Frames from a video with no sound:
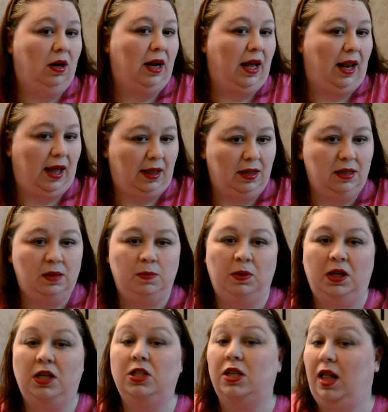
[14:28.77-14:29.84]
I like this
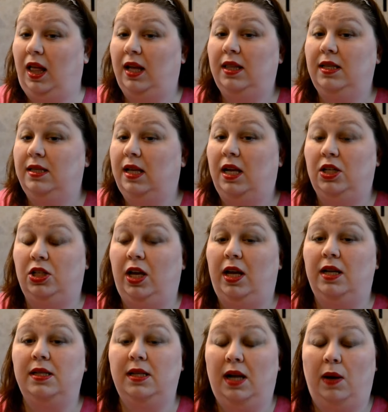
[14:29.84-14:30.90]
blush. I like these
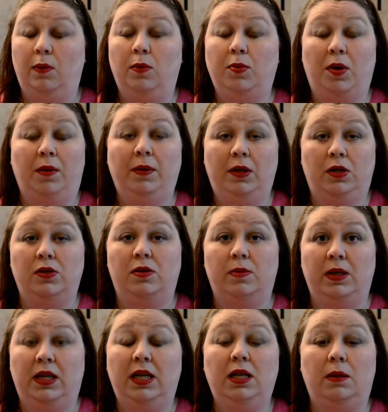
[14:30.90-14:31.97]
eyeshadows, and I will probably use them
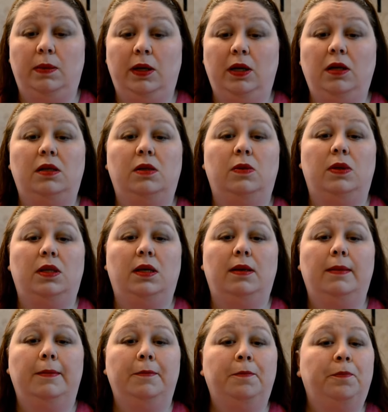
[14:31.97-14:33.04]
again, to be honest with you.
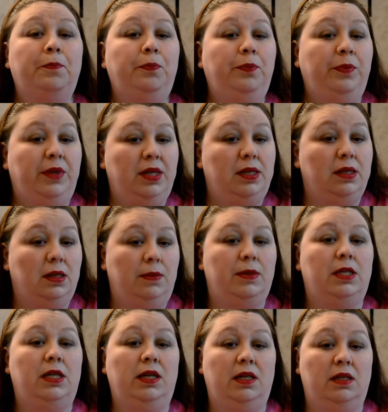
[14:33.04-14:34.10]
This
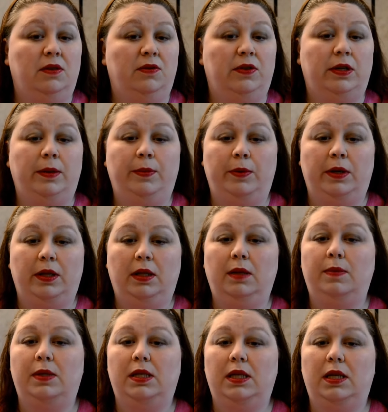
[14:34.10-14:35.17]
lipstick is a very pretty
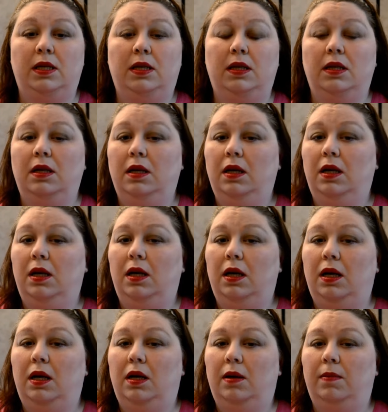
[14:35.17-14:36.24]
lipstick.
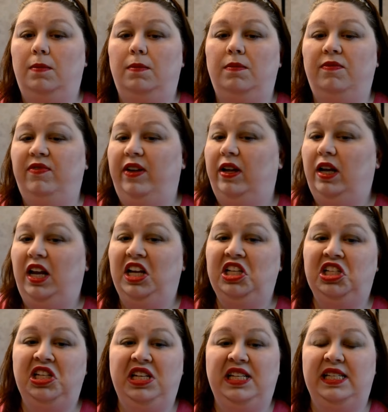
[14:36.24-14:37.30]
Um,
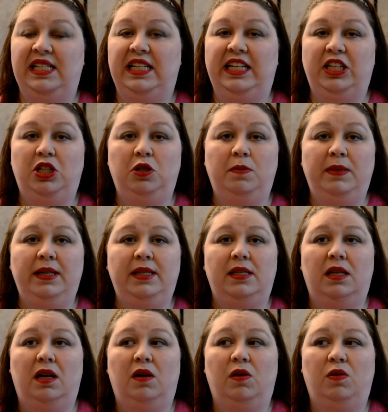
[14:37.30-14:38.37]
foundation isn't itching me,
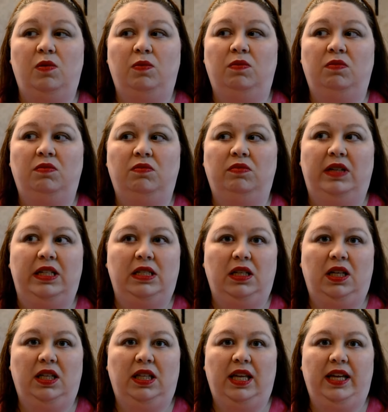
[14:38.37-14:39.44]
so that's a
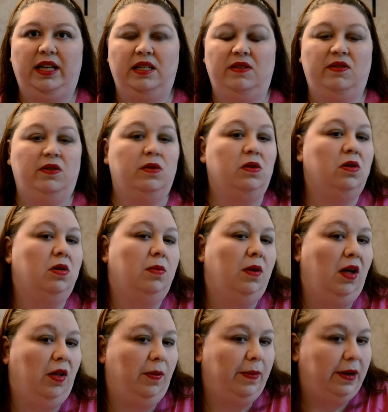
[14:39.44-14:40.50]
good thing, because if it was going to
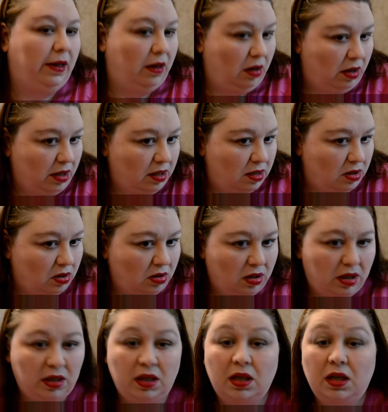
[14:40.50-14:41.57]
bother me, it already started.